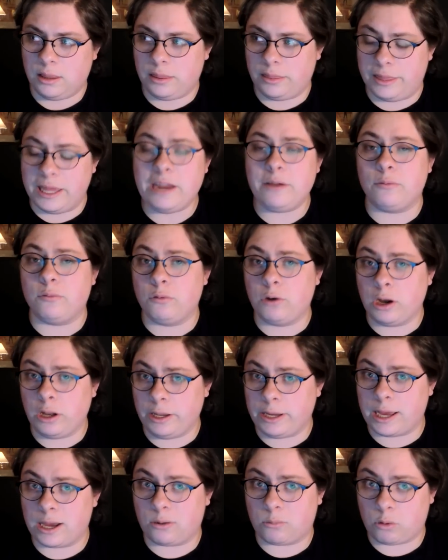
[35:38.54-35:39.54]
they
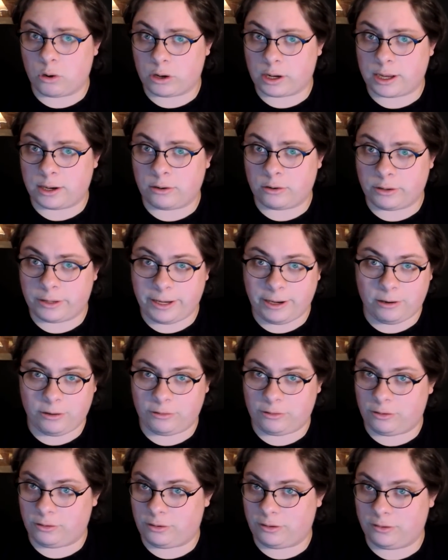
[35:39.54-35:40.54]
really got to work on her
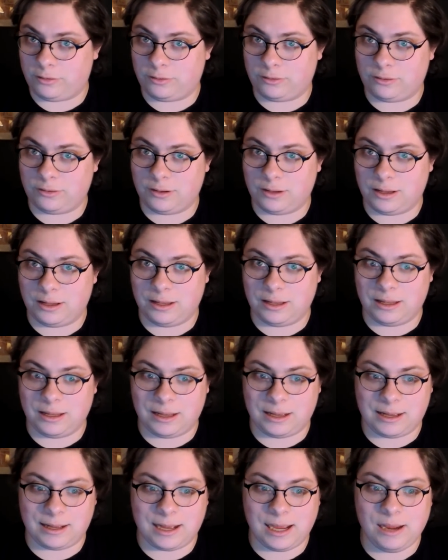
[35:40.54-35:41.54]
character because
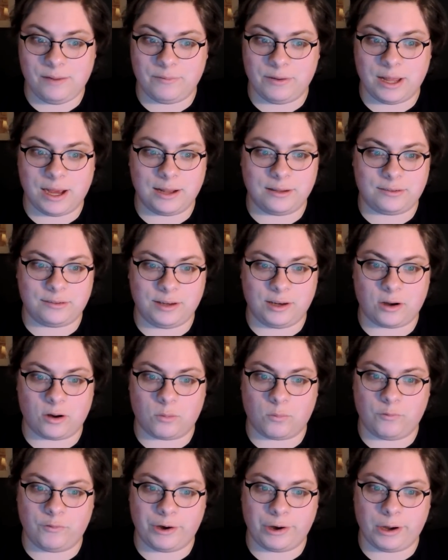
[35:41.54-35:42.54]
I have not seen
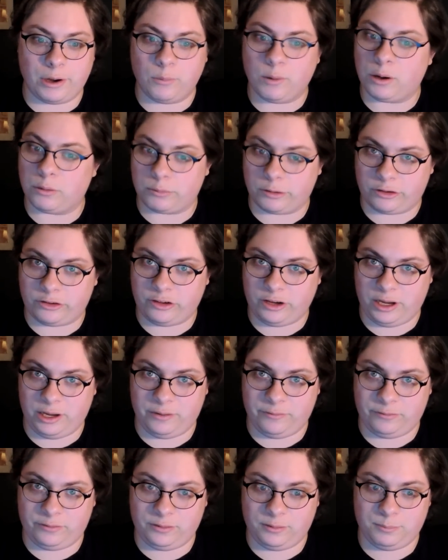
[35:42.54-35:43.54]
her very well
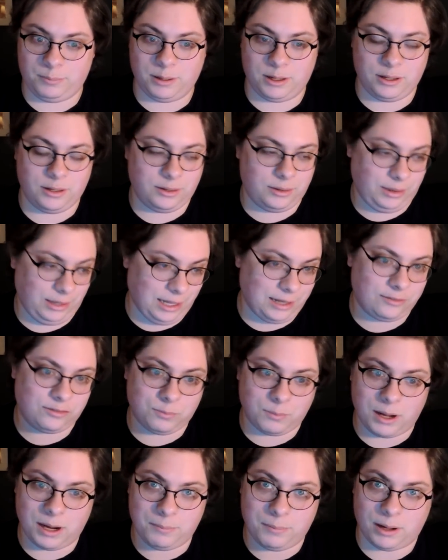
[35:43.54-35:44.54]
received. But
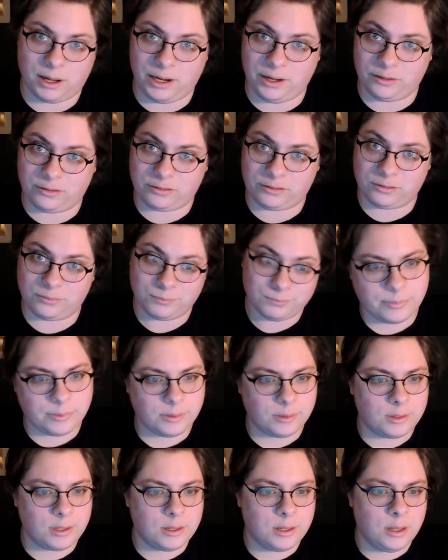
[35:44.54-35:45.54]
that's my bias.
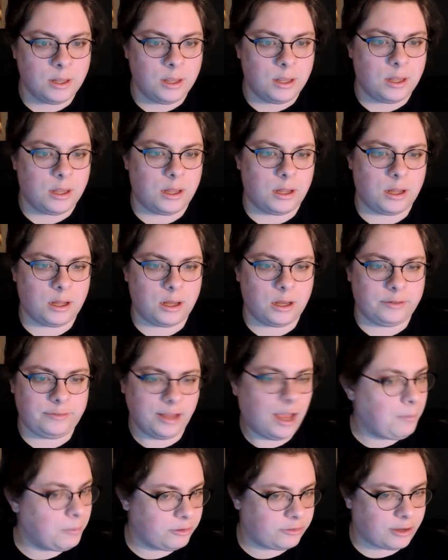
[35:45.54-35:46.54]
Uh,
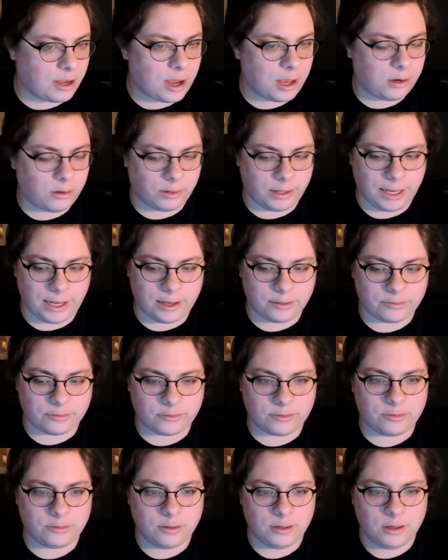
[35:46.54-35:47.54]
Thomas Connell
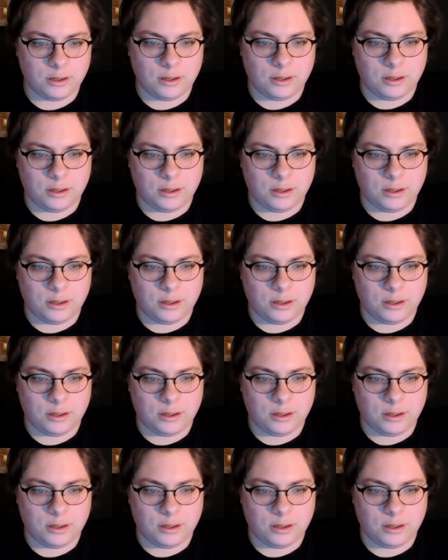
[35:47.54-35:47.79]
asks.